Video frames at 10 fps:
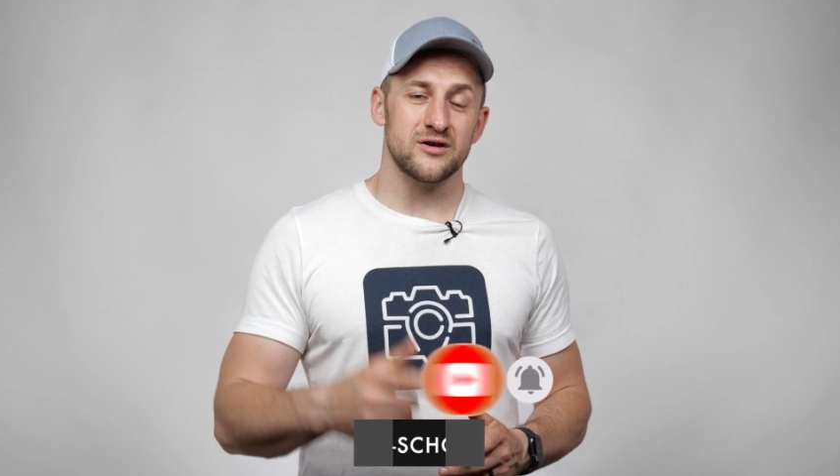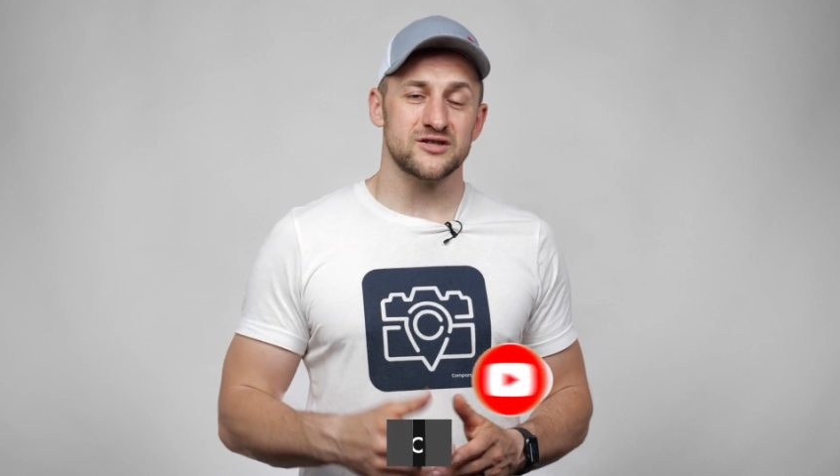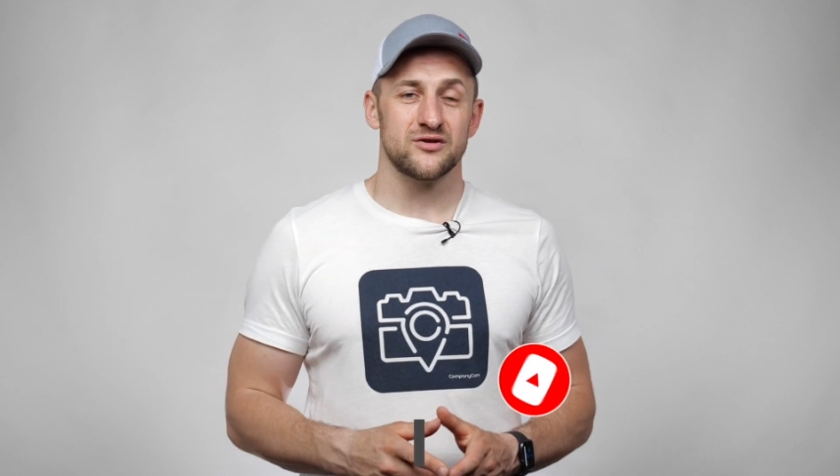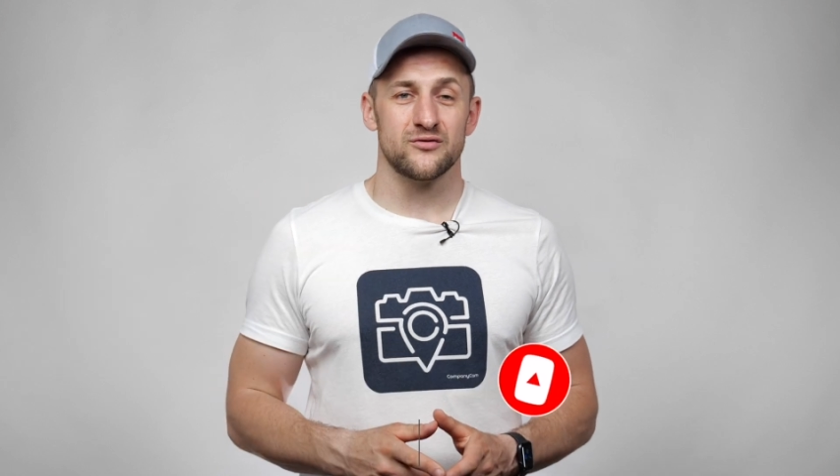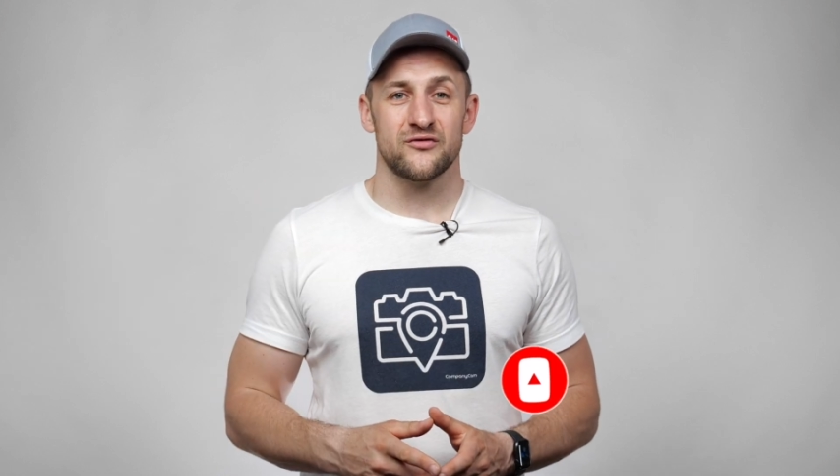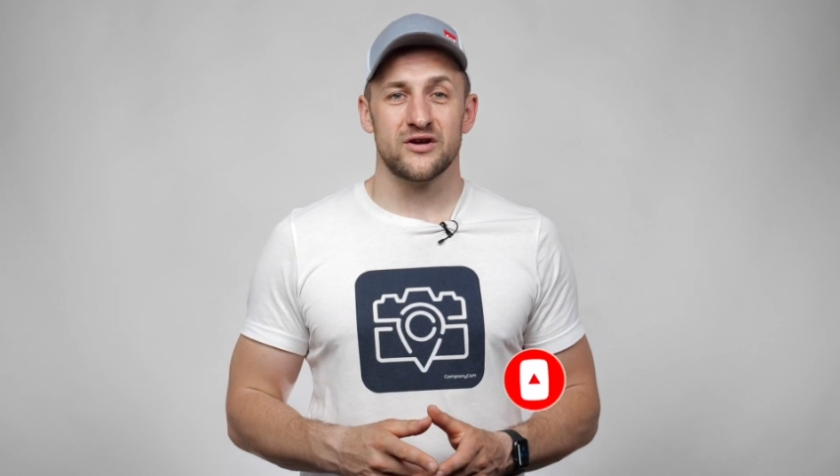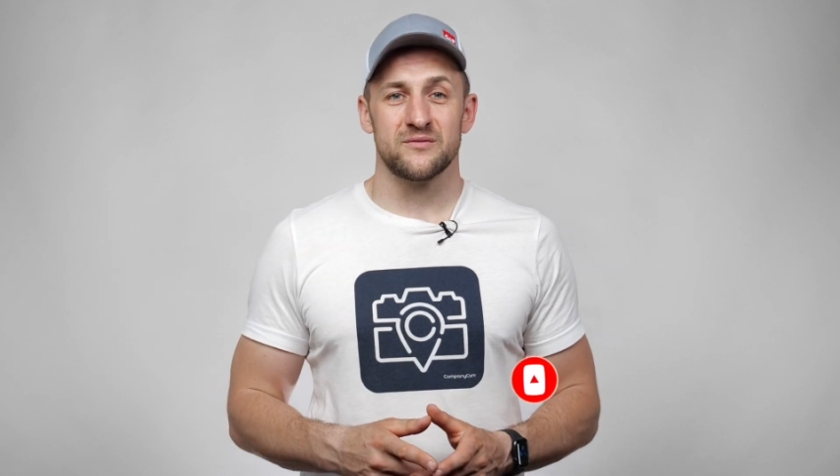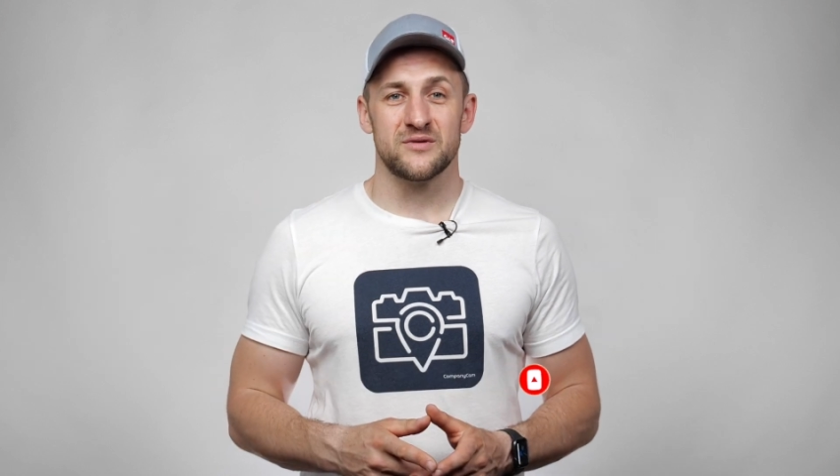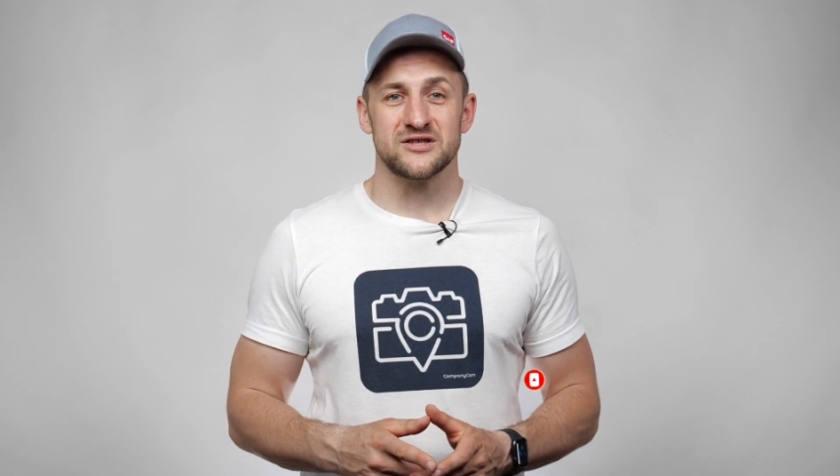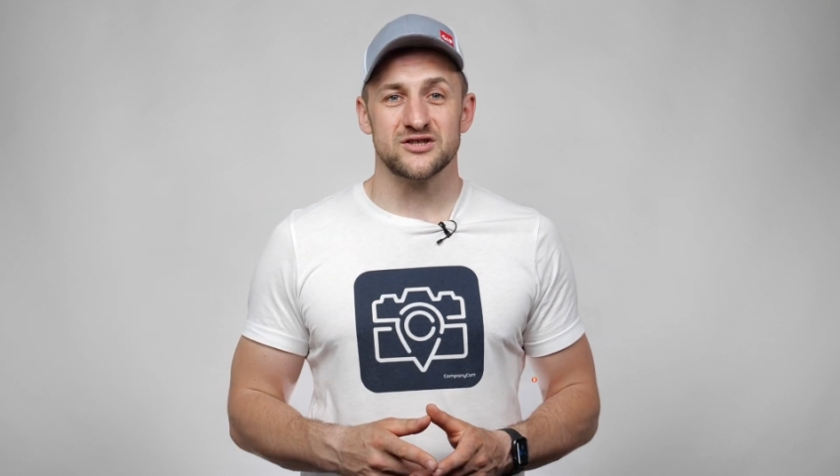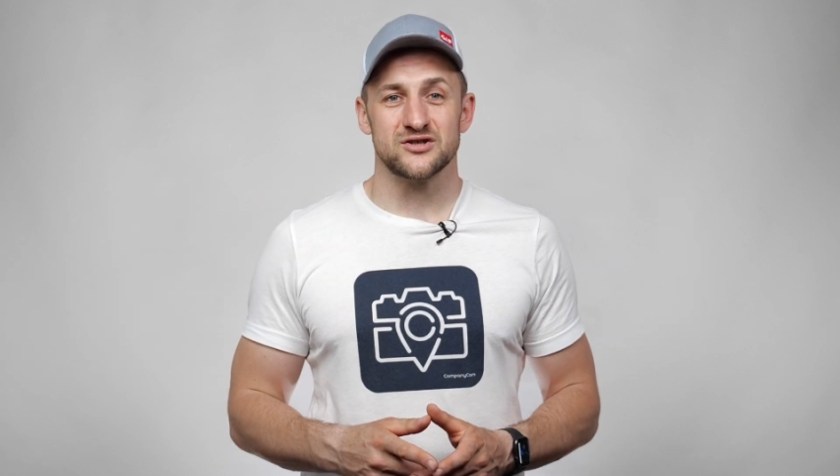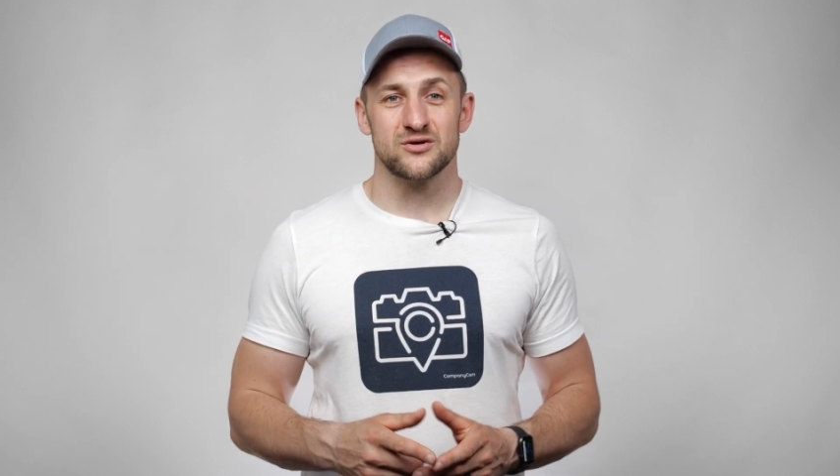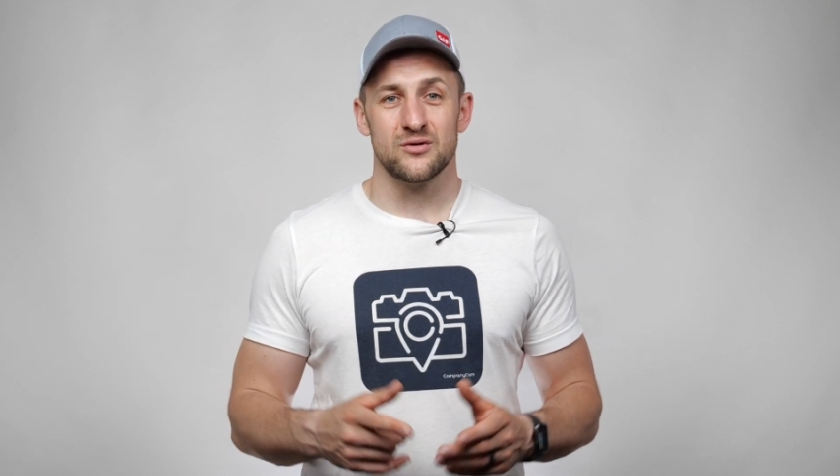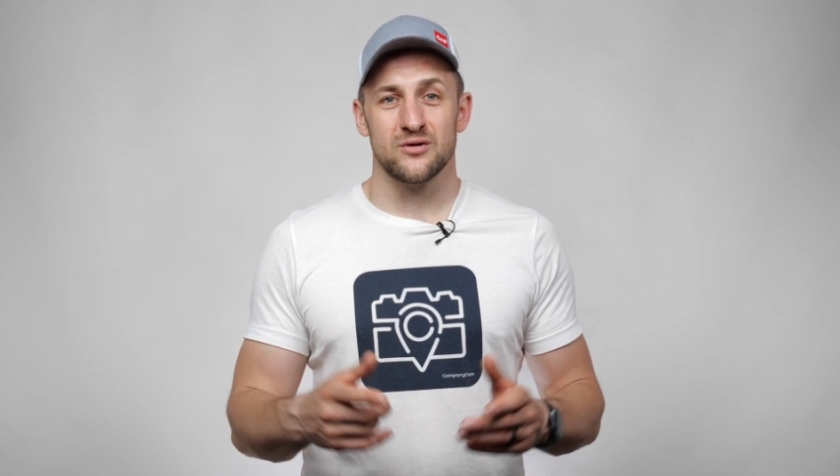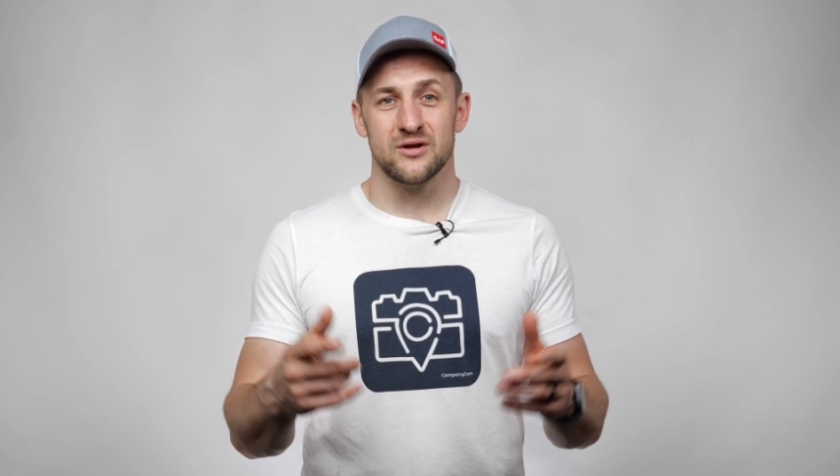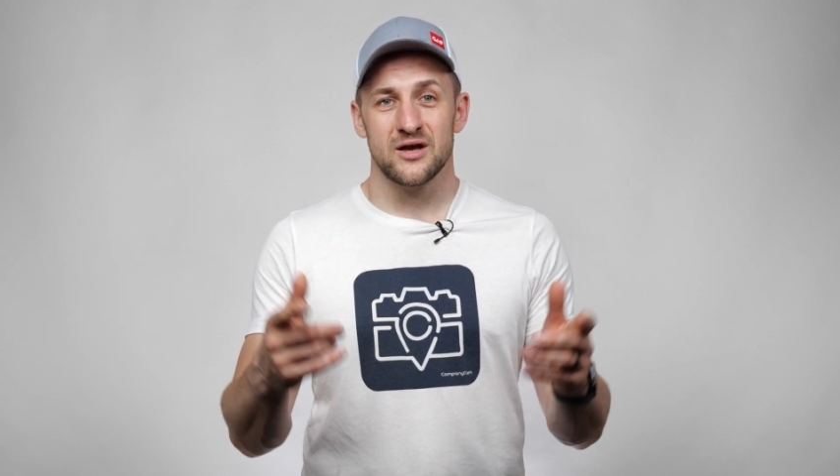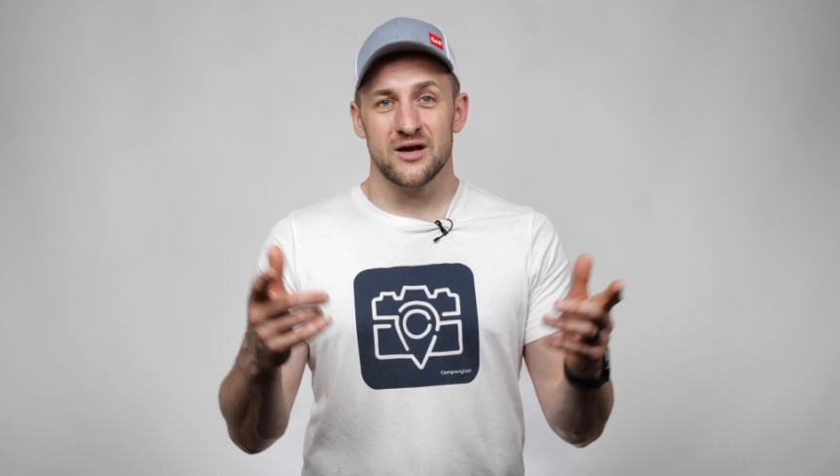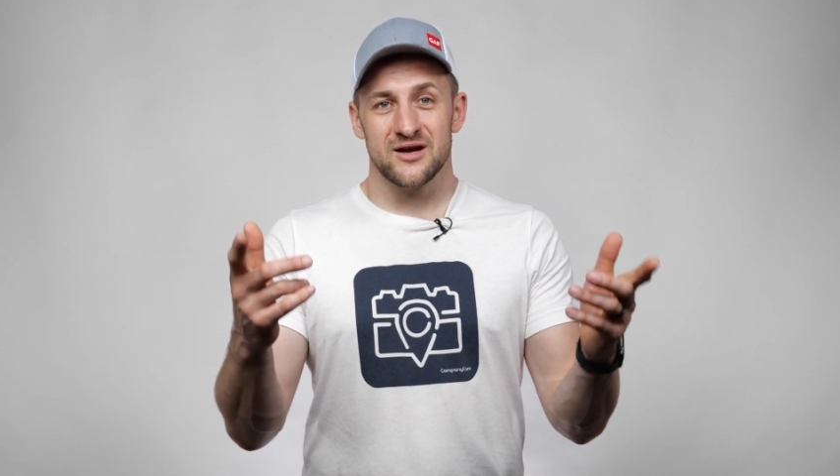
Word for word: us on Roofing Business School,